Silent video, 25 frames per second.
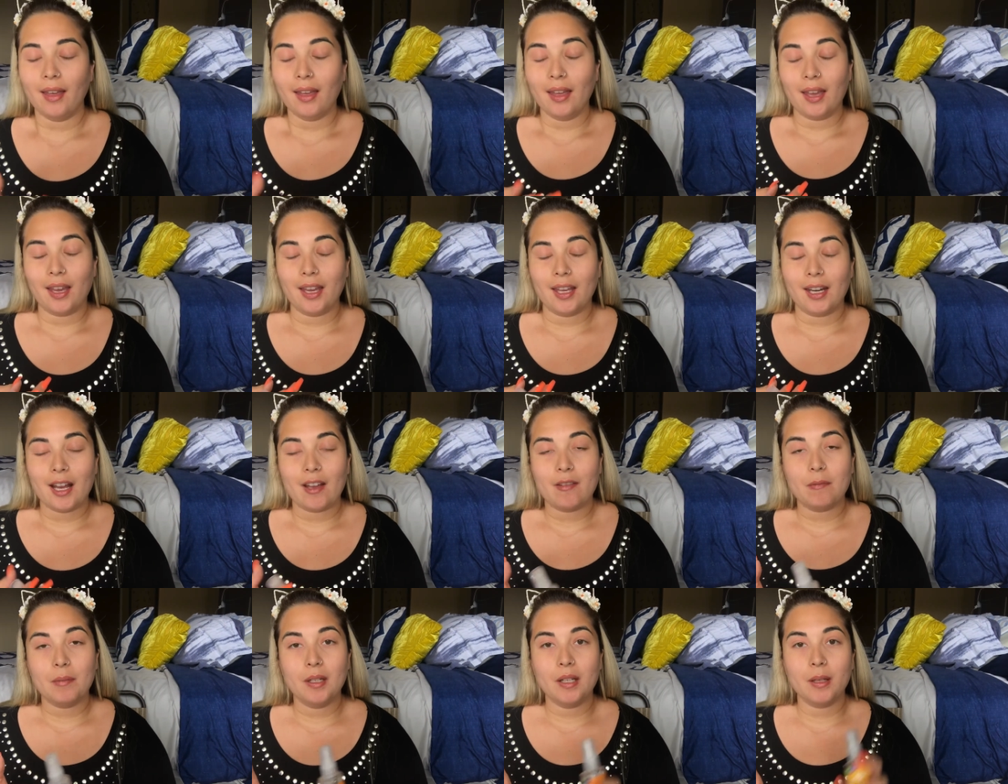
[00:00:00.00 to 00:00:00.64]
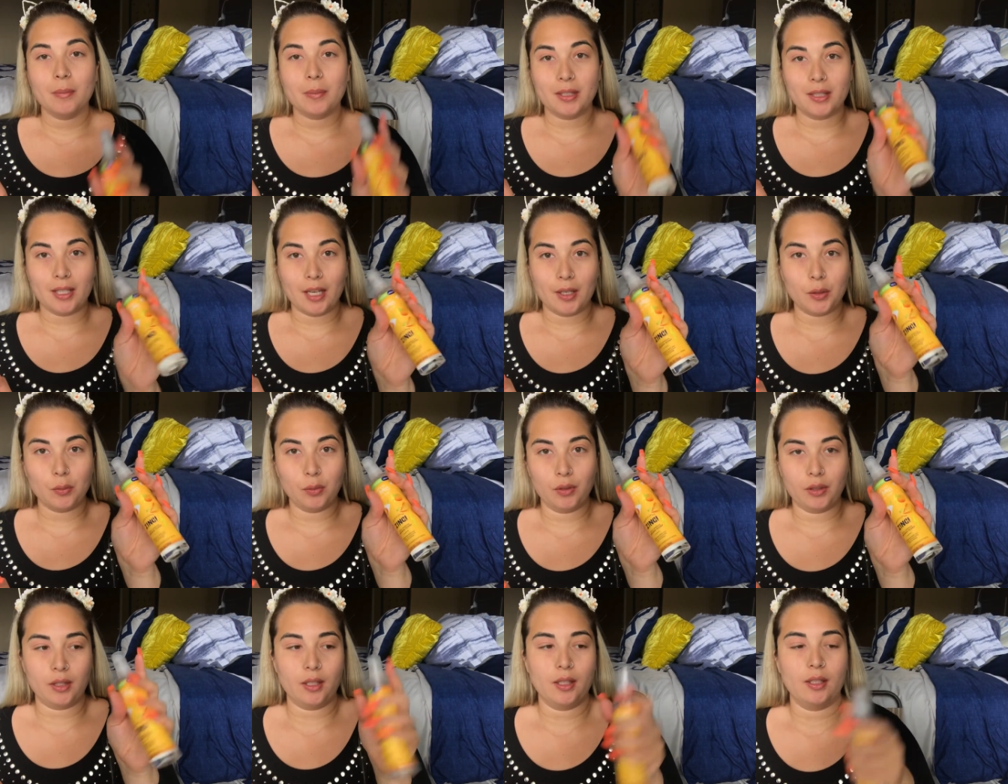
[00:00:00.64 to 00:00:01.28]
and I've been obsessed
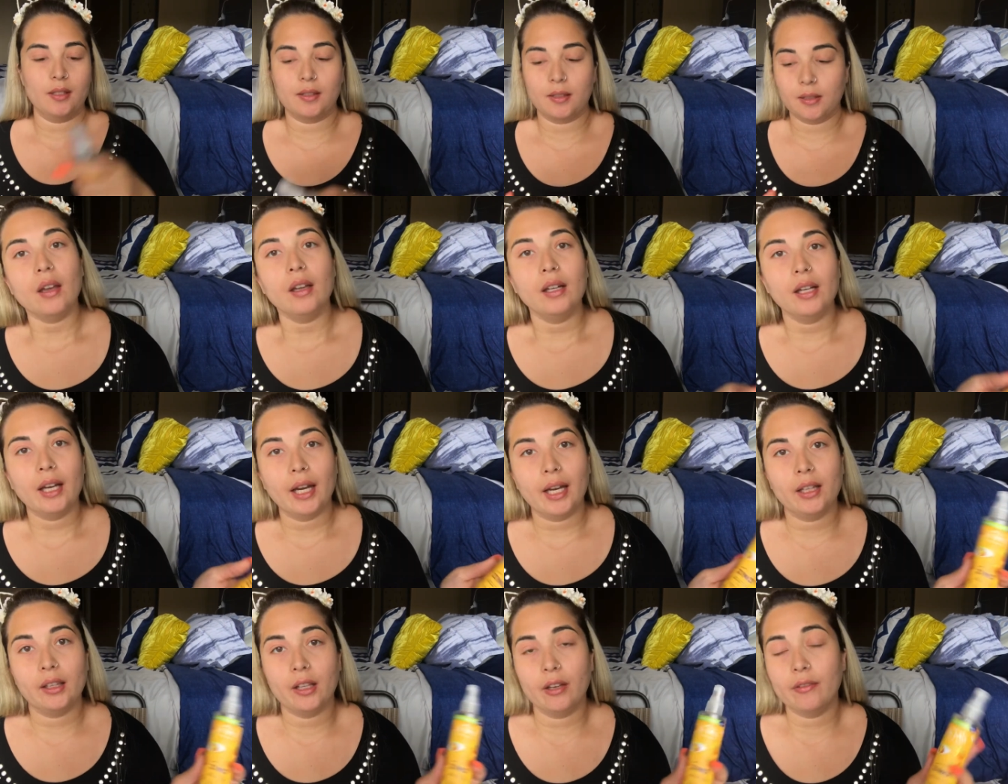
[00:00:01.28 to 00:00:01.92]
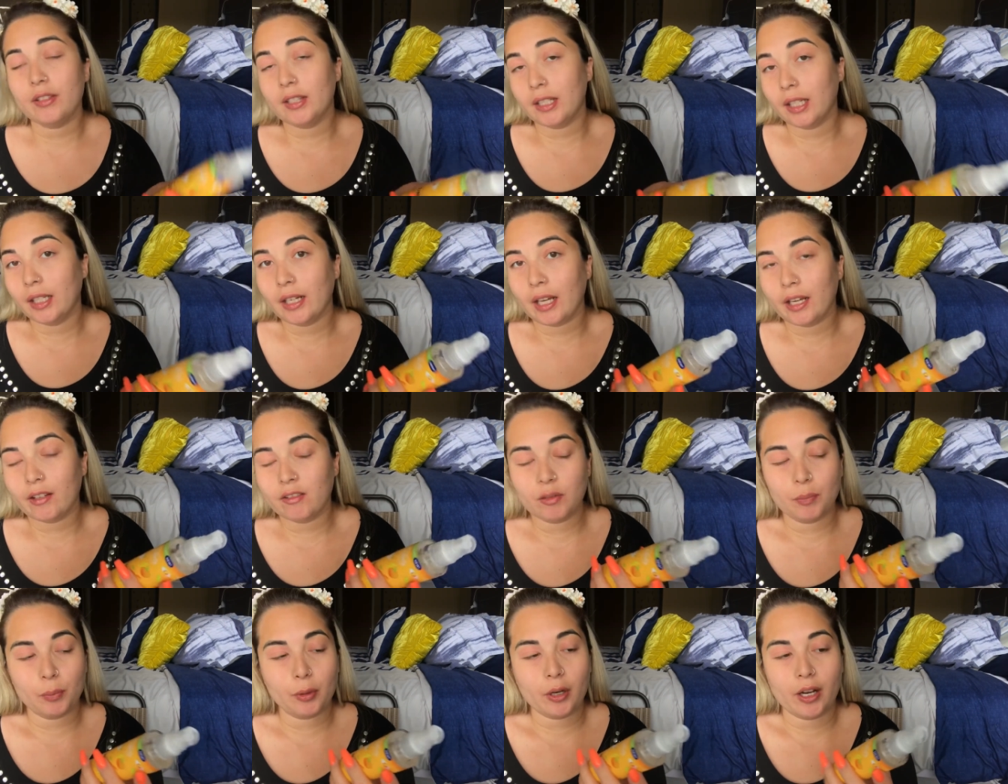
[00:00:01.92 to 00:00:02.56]
with this. I love St.
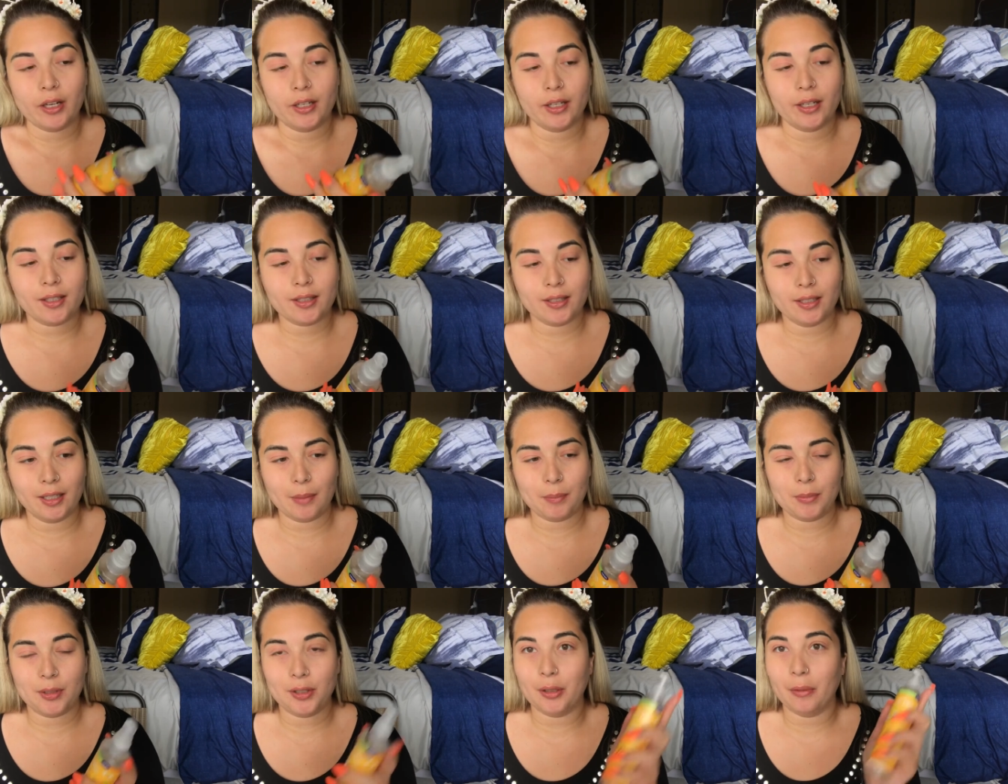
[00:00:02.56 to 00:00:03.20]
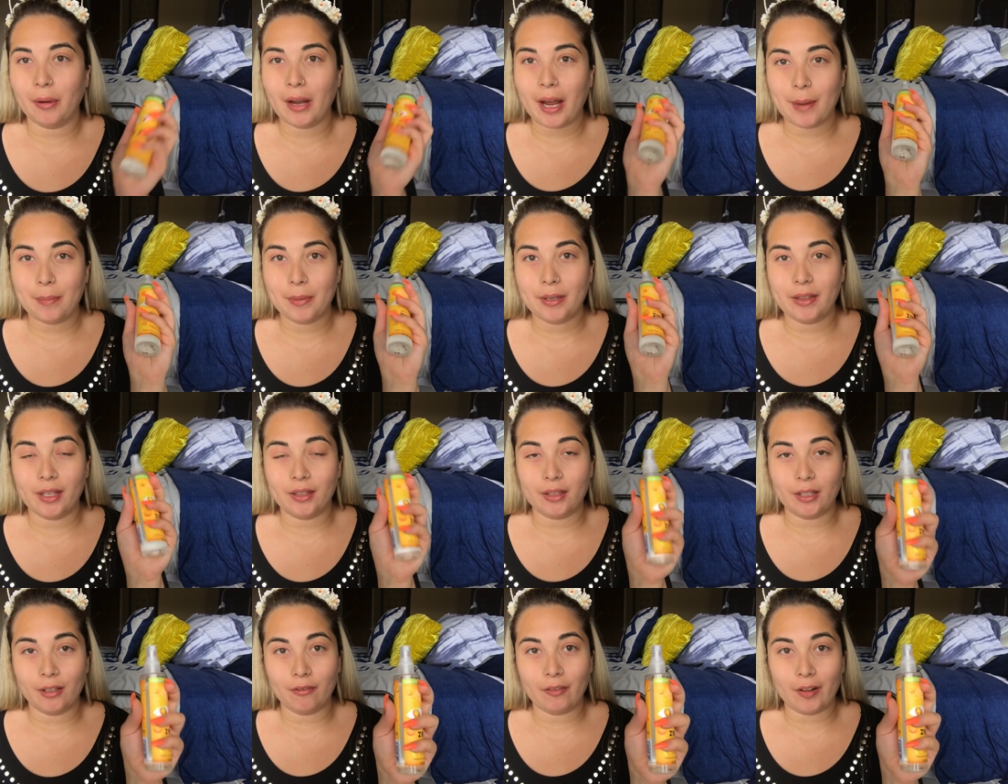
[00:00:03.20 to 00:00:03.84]
Ives products, and I'm so happy
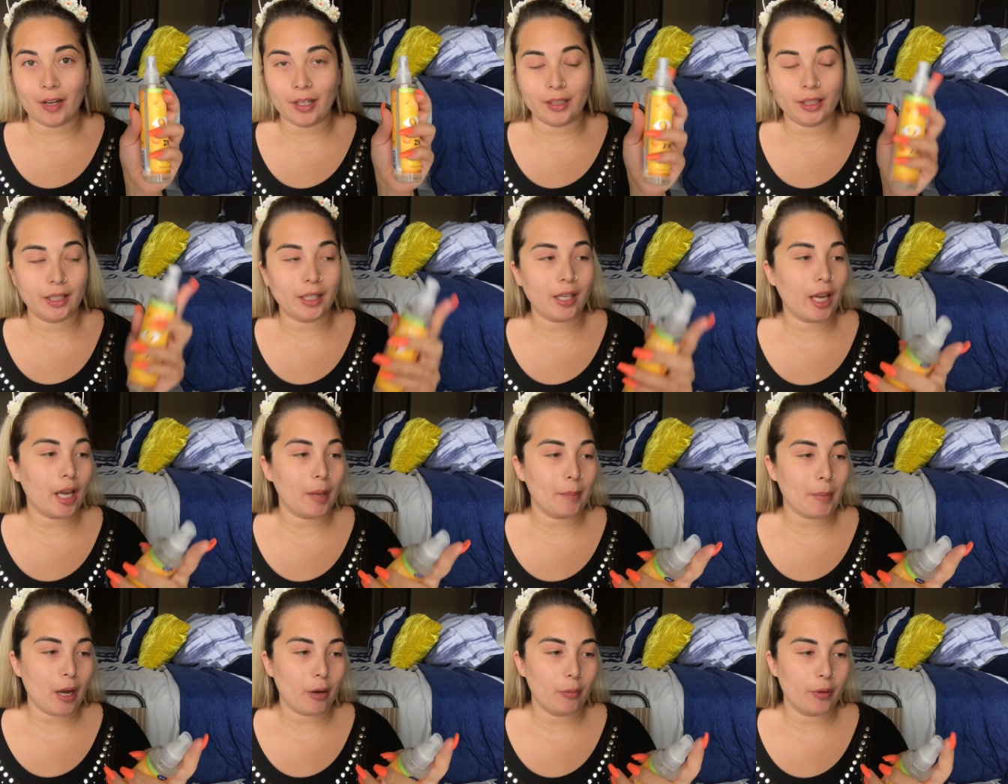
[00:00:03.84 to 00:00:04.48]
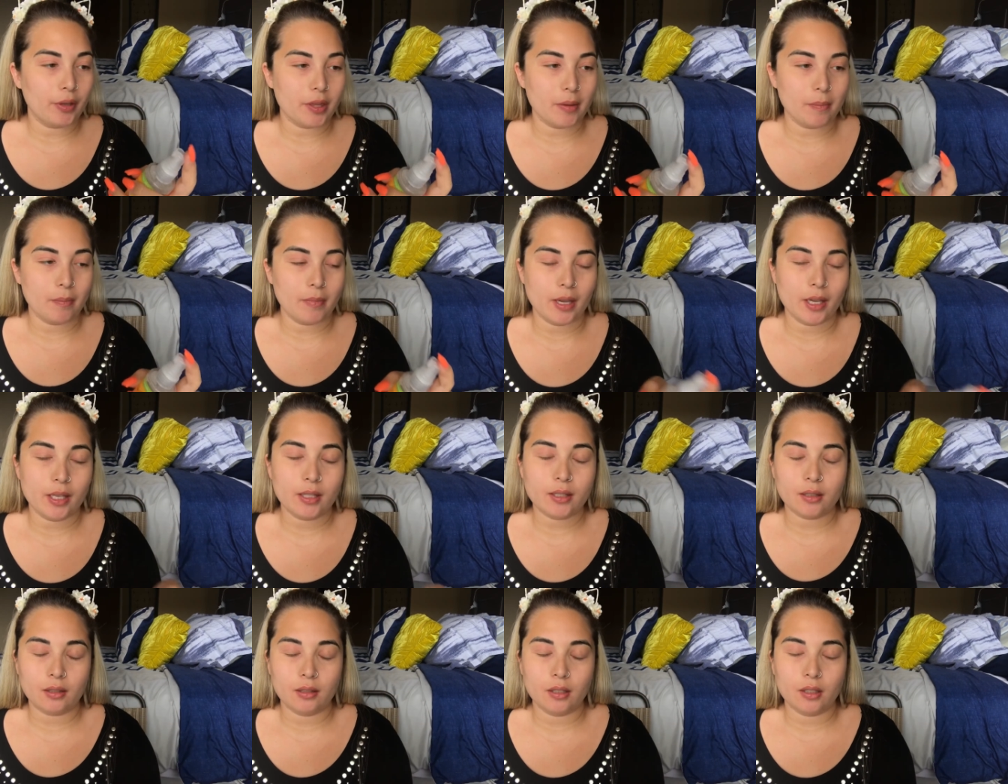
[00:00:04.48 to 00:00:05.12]
that they finally came out with a mist.